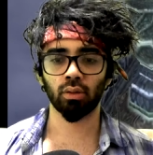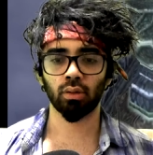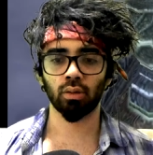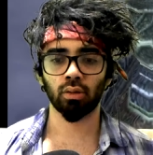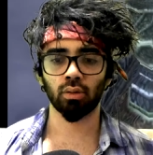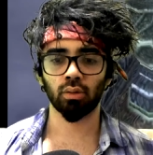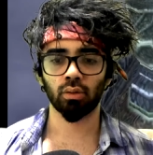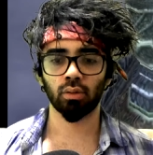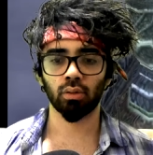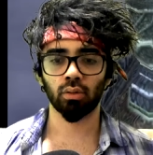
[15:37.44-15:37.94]

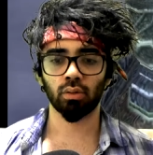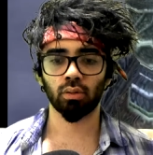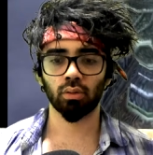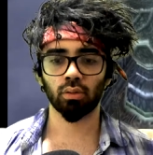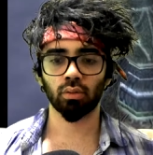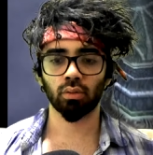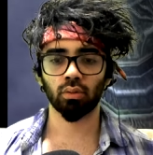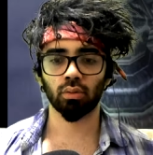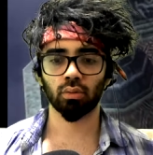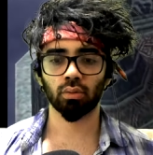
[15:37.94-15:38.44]

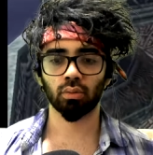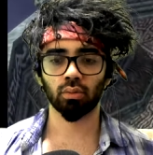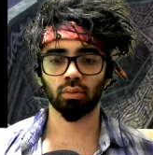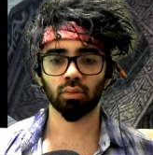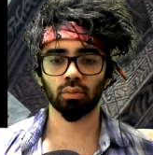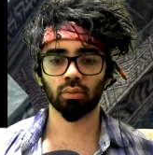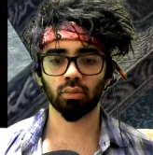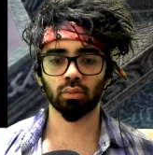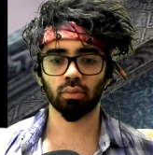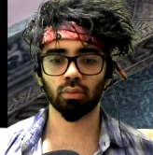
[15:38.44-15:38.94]

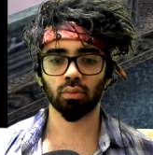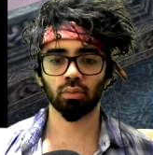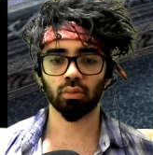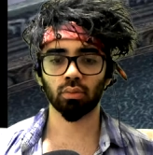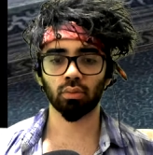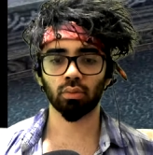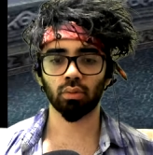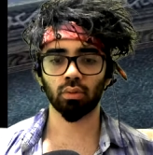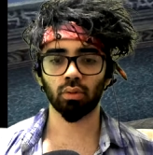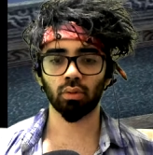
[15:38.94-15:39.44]

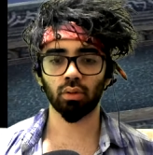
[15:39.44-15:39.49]
Nothing is said.